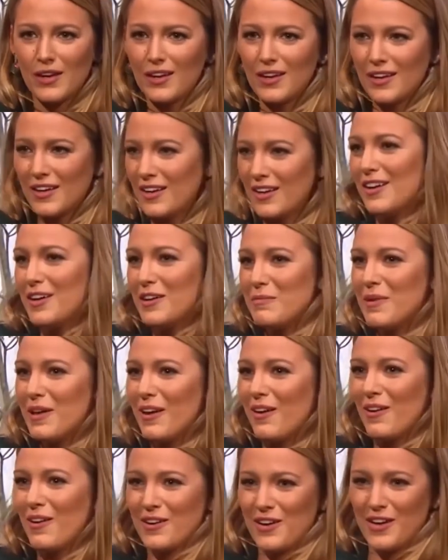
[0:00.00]
went deeper than
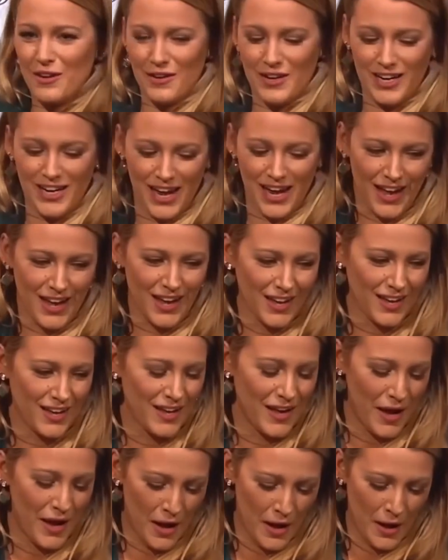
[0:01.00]
just playing the lead
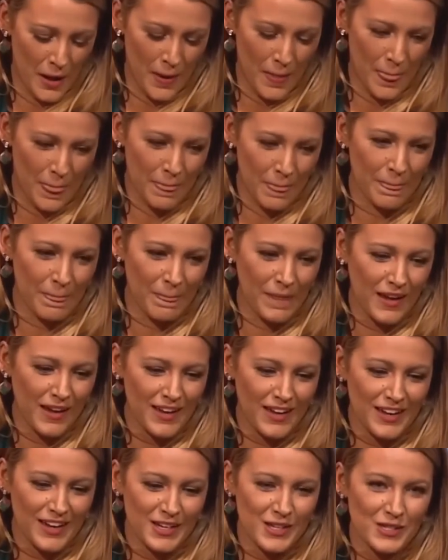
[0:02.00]
character.
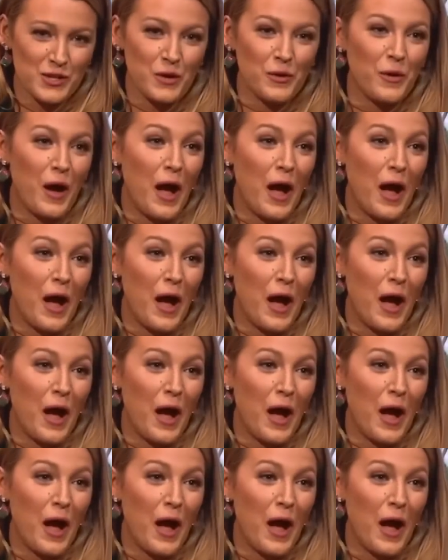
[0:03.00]
Others point to